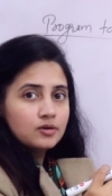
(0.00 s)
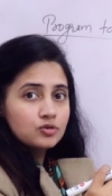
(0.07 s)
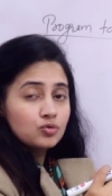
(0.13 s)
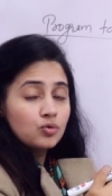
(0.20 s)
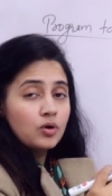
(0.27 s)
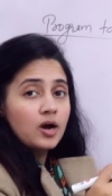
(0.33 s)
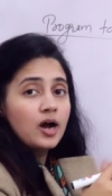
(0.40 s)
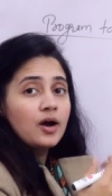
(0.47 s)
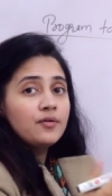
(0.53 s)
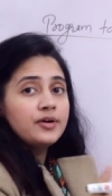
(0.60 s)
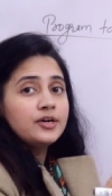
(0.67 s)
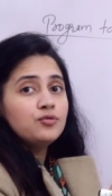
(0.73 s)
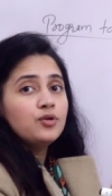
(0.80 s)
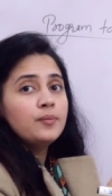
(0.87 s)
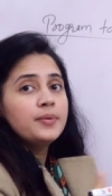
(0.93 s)
So how
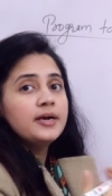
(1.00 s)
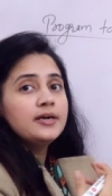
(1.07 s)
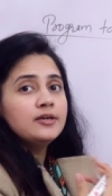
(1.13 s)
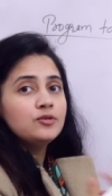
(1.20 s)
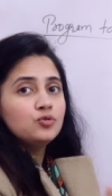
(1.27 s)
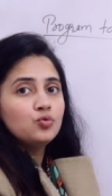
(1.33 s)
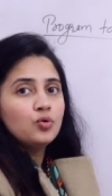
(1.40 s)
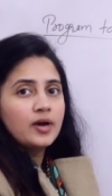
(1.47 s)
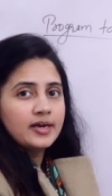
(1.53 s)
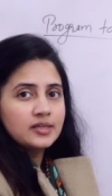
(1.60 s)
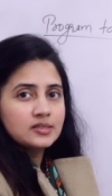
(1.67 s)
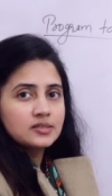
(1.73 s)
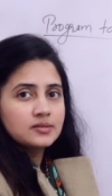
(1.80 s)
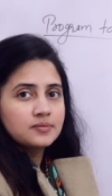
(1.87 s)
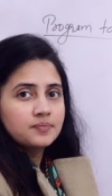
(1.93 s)
it will print 2
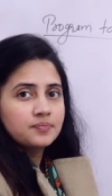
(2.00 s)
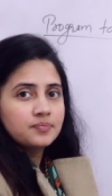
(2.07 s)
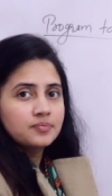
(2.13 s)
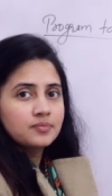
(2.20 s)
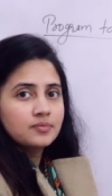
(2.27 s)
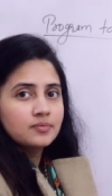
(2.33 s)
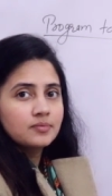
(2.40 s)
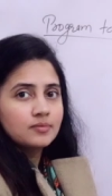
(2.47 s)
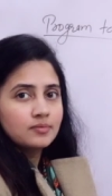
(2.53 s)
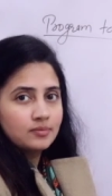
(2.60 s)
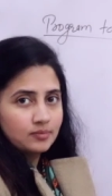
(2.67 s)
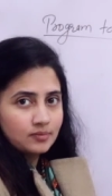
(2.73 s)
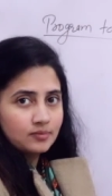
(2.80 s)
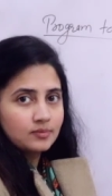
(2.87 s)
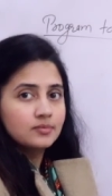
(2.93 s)
lines?
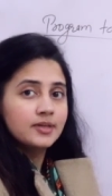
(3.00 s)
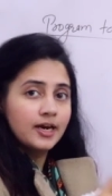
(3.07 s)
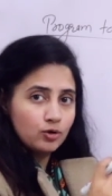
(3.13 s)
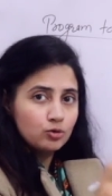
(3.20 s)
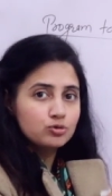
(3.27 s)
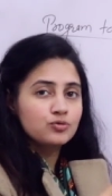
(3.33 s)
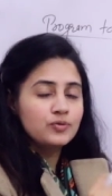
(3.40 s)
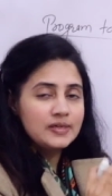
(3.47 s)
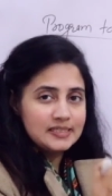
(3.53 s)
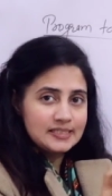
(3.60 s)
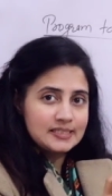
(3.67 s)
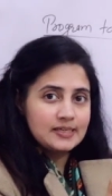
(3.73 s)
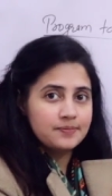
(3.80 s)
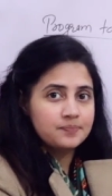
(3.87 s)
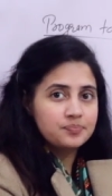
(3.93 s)
That also we'll
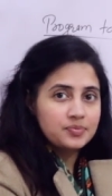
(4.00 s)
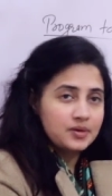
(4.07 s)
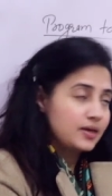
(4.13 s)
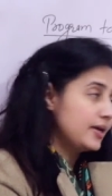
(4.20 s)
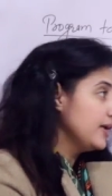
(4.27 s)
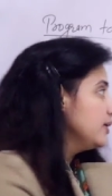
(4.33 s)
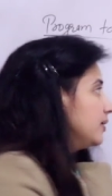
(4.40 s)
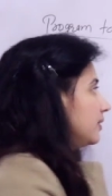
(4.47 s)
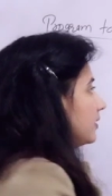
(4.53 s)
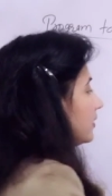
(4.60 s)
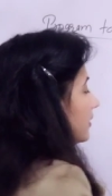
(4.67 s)
see, right?